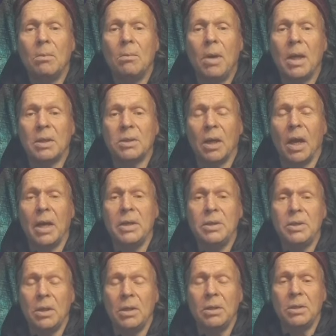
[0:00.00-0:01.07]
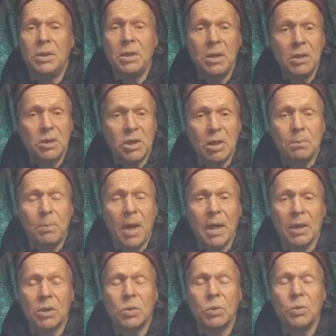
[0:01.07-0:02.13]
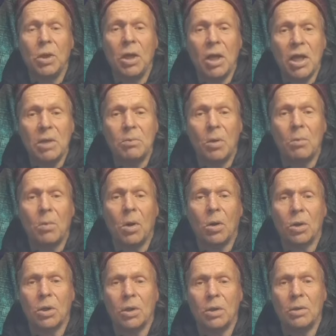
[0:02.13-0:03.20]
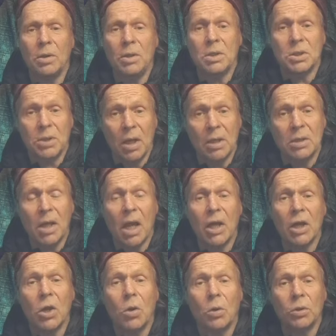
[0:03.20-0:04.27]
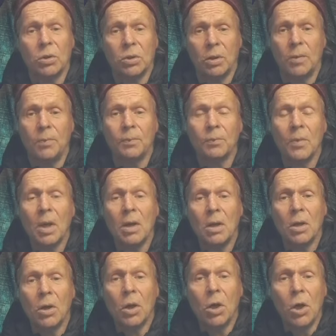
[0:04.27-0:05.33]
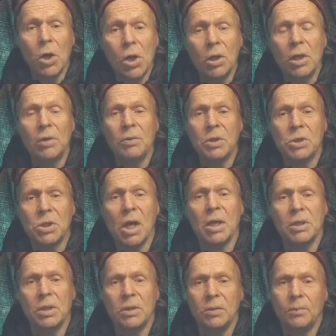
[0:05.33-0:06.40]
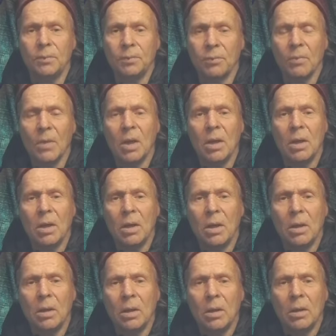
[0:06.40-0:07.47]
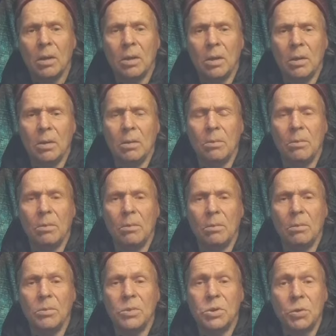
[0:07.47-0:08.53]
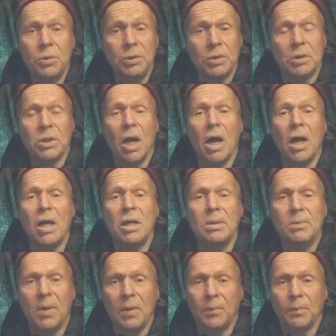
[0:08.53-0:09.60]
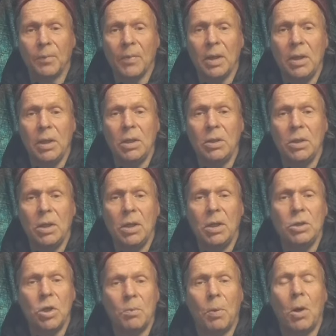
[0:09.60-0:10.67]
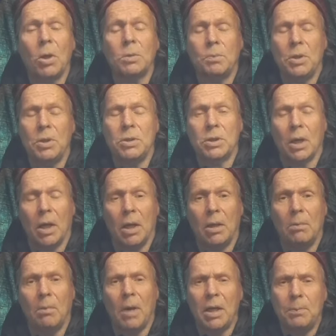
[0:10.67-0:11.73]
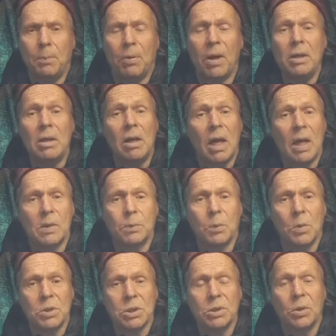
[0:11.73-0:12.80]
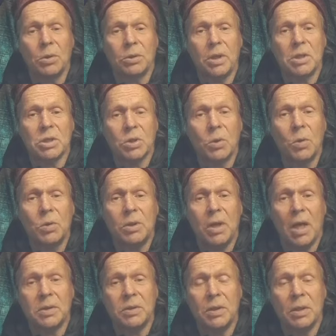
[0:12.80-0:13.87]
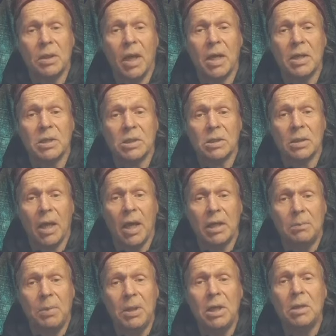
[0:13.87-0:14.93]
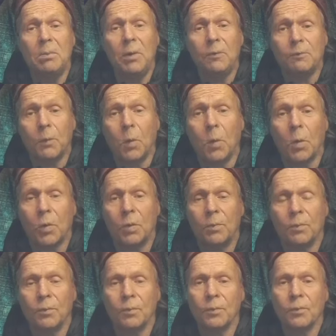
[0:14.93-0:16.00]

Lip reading: But I didn't get back to the labor market. Instead, I got early retired. During the time in the apartment, my prayer life was not as good as it had been before.